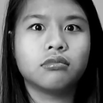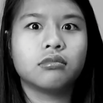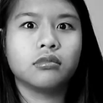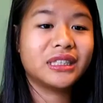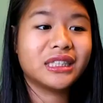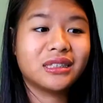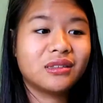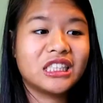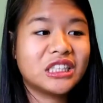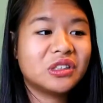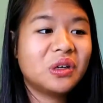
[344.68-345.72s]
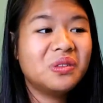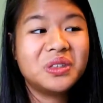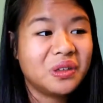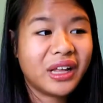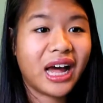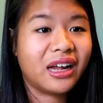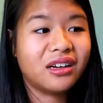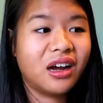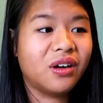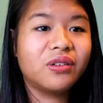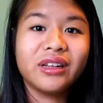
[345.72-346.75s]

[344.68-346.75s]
Just, just don't do that, no.